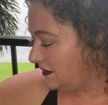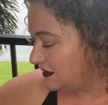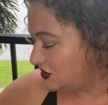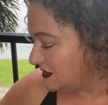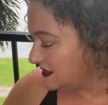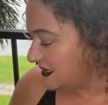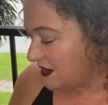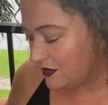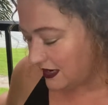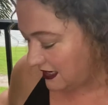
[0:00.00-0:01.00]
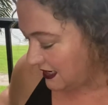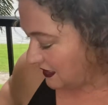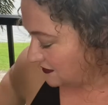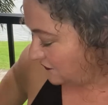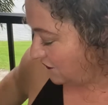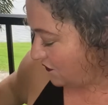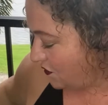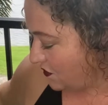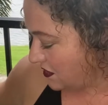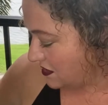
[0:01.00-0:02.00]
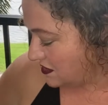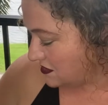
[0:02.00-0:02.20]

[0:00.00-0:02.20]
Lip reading: Just get ready for